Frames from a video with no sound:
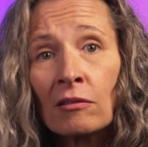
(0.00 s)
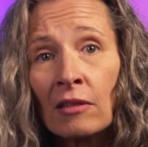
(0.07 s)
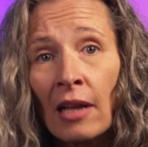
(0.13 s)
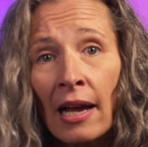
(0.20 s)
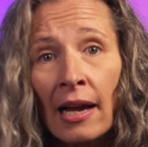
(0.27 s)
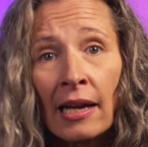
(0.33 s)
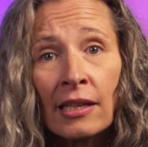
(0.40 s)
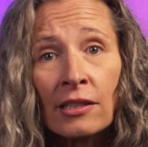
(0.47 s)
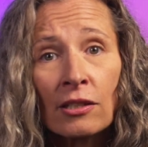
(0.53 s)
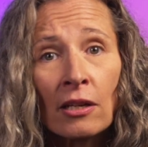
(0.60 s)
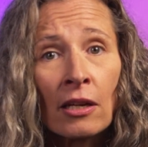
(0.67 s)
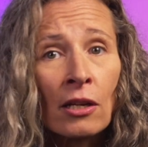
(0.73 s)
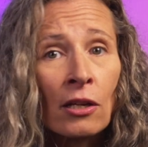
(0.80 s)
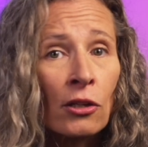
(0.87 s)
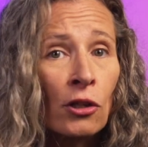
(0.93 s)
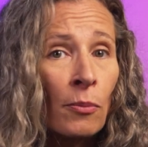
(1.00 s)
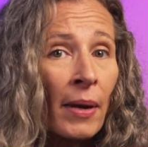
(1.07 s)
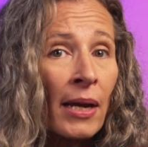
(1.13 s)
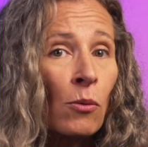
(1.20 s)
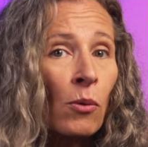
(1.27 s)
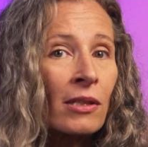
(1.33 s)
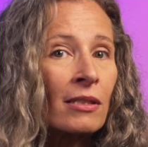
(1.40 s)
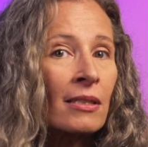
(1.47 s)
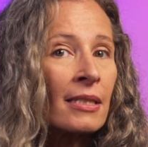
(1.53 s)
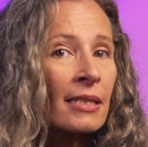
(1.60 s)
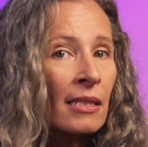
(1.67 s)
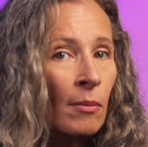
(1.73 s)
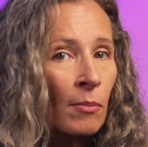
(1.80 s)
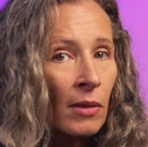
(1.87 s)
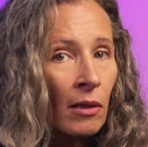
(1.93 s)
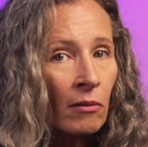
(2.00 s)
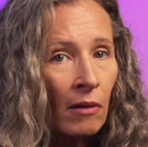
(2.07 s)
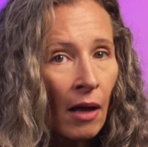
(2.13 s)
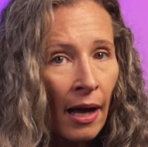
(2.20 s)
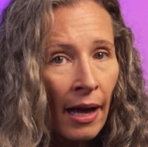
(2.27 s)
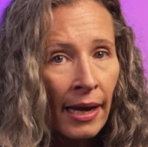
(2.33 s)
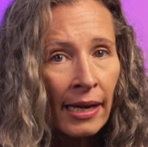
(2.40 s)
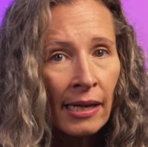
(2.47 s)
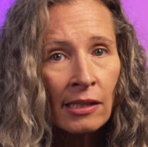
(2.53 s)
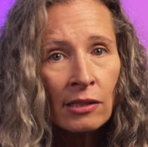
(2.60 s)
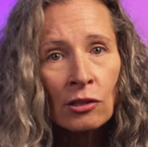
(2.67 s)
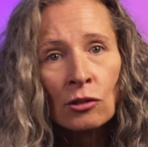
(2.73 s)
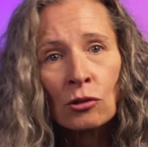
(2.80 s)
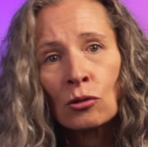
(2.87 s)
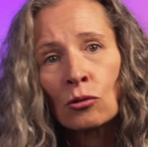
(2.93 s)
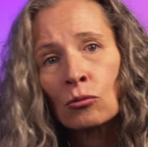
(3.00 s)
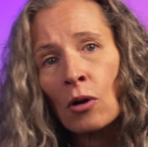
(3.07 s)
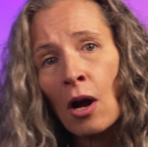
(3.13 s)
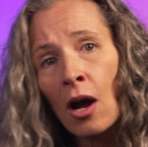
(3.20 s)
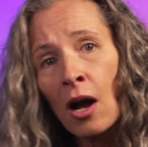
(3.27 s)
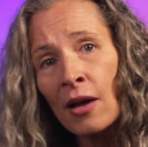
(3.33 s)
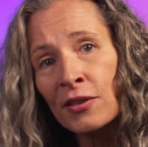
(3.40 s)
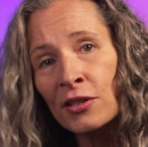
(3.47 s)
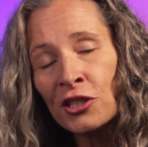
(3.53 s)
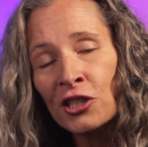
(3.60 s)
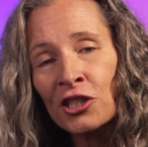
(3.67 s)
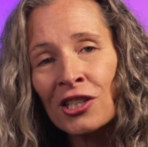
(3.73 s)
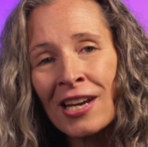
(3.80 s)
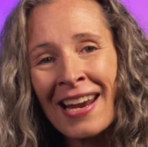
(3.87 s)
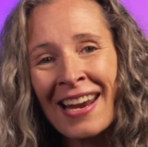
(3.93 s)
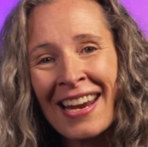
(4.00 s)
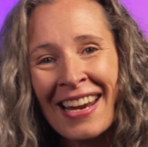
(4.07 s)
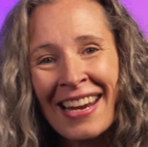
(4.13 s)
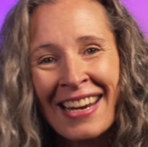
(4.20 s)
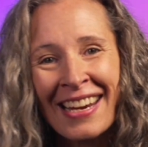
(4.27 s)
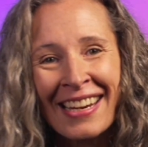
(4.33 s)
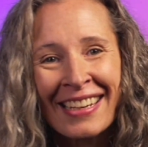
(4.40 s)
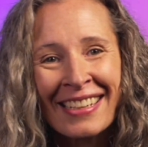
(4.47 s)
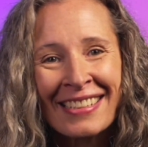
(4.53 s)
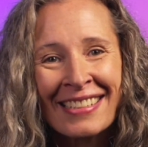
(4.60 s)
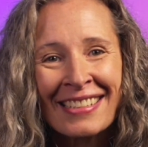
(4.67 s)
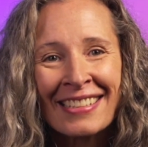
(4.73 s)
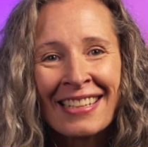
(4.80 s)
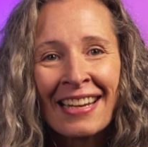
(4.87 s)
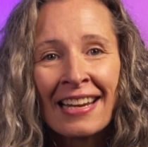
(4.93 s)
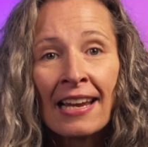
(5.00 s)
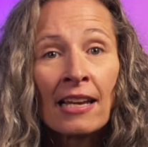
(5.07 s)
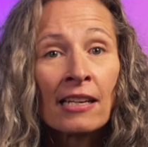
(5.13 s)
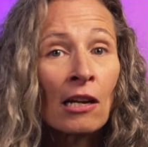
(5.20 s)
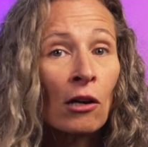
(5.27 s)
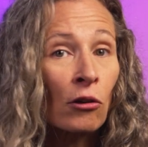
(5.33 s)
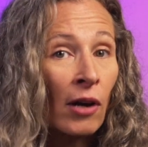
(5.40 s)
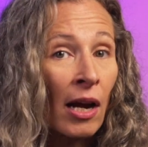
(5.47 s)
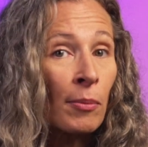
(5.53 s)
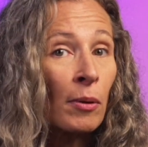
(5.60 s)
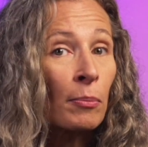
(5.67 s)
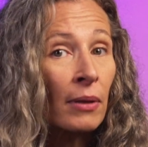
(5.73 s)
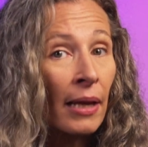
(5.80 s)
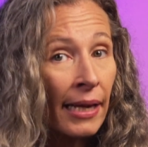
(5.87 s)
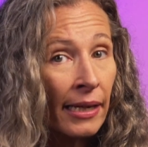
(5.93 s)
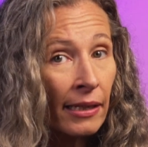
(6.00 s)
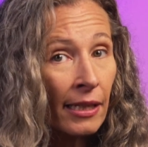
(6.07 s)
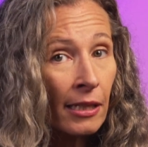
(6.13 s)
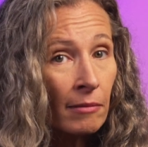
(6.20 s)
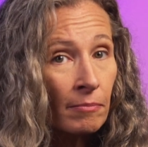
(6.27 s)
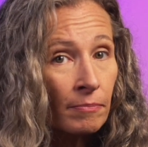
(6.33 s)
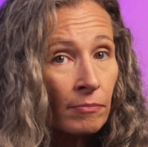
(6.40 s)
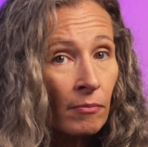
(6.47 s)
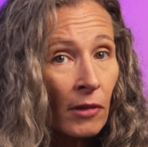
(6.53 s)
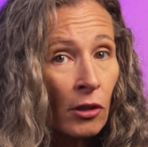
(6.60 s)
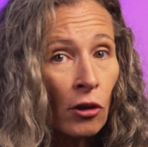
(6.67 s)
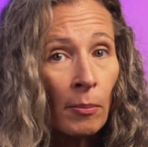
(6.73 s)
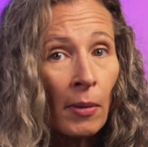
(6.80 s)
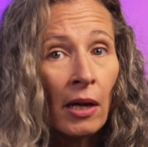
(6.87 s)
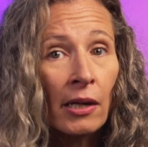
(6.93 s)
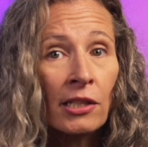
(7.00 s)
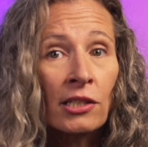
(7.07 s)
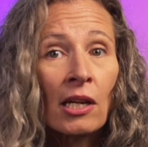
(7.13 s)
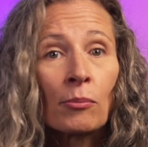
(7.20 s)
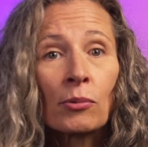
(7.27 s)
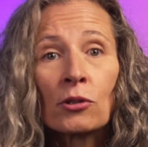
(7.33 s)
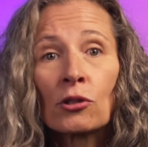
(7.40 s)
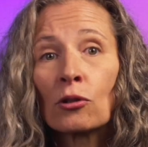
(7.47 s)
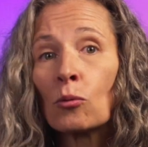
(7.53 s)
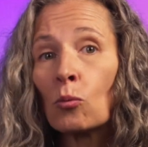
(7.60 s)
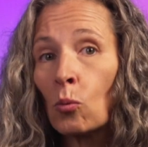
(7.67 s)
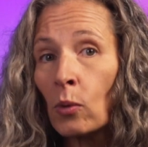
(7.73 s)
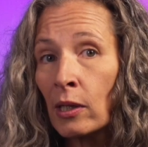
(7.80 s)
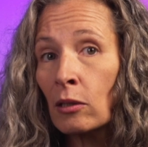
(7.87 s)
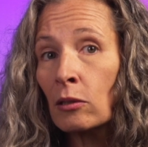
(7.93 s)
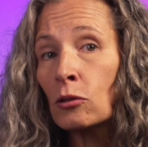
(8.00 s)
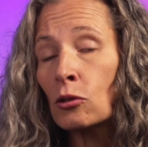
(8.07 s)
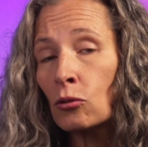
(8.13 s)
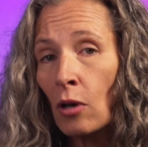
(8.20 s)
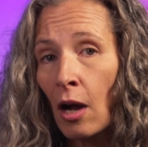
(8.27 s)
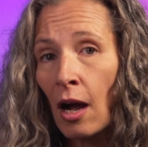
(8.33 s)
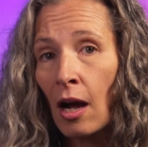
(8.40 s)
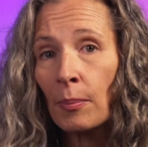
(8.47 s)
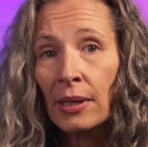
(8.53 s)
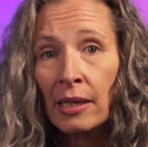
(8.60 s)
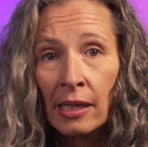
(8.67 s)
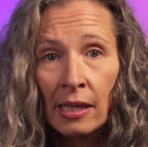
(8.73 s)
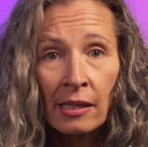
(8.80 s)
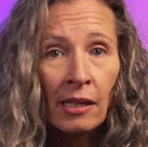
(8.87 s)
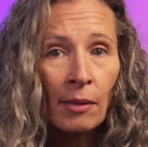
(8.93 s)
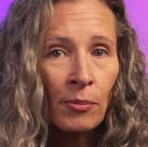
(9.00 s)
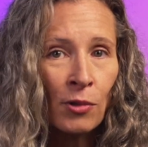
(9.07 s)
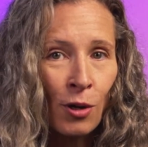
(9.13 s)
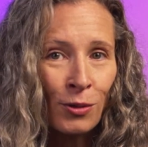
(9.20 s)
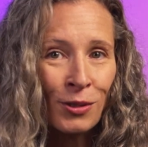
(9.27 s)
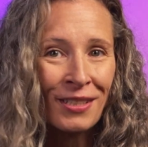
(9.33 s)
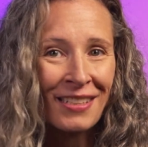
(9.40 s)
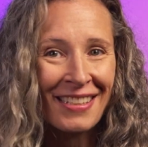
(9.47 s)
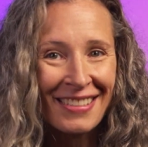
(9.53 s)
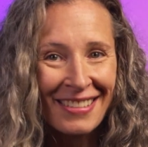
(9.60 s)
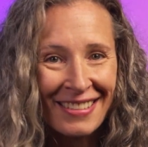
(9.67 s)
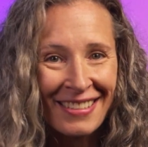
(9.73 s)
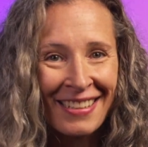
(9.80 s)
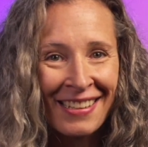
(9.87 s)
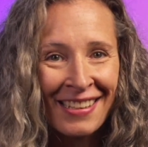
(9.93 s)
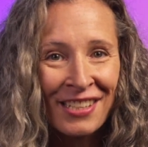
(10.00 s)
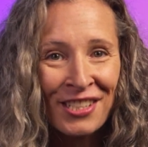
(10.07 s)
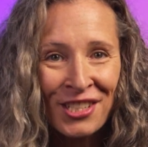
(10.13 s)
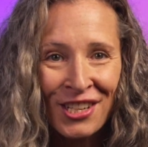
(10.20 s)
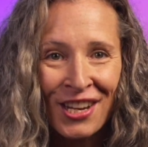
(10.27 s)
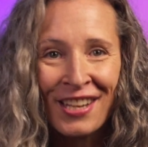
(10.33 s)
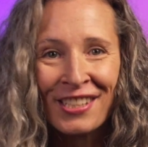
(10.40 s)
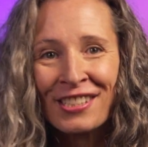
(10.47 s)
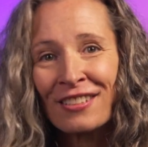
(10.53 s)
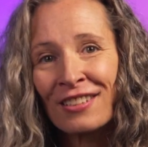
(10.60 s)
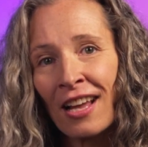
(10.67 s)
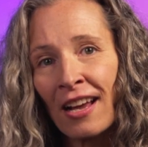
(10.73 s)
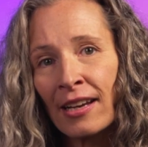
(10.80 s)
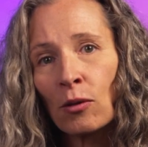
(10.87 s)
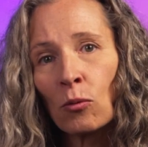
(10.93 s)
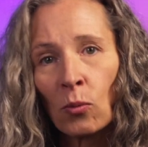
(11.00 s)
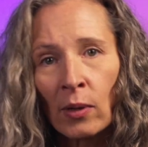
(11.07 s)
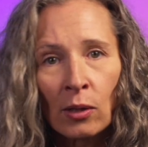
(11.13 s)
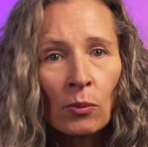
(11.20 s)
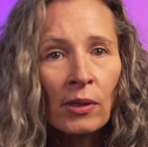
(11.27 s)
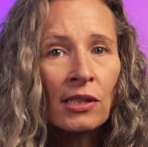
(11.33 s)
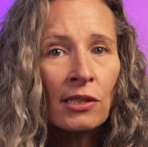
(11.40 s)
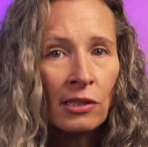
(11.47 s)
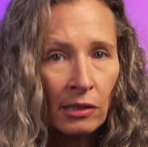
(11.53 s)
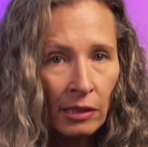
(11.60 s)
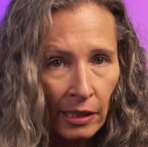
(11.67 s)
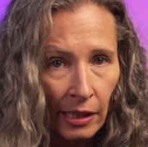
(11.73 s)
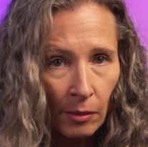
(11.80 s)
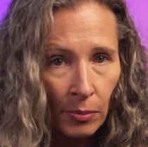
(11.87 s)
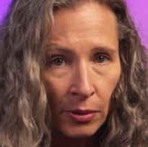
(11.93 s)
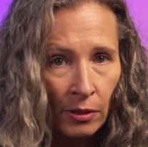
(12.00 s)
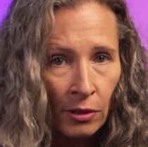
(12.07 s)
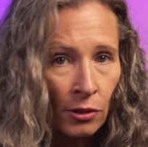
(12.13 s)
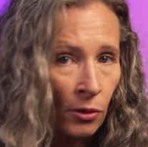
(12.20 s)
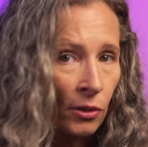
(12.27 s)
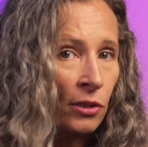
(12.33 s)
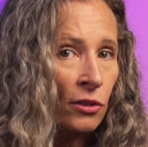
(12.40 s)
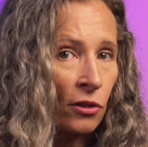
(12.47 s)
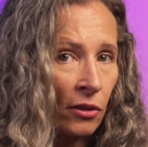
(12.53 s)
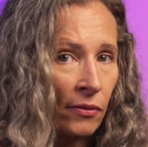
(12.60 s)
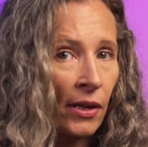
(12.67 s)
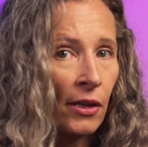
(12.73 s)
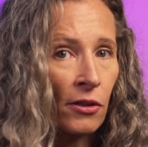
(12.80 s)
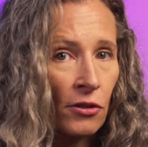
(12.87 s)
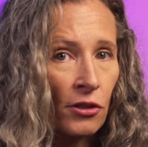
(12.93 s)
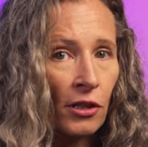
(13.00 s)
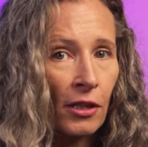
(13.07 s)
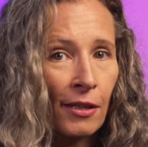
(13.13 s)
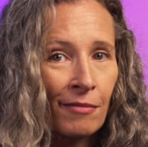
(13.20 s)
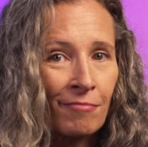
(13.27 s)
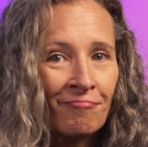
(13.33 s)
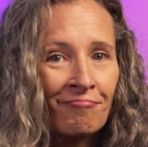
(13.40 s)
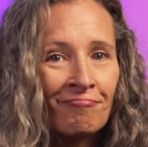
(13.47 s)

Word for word: light, you may want to dim the lights, draw the shades. Now grab a blanket. Your body temperature will drop in hypnosis, just like when we sleep, to conserve energy.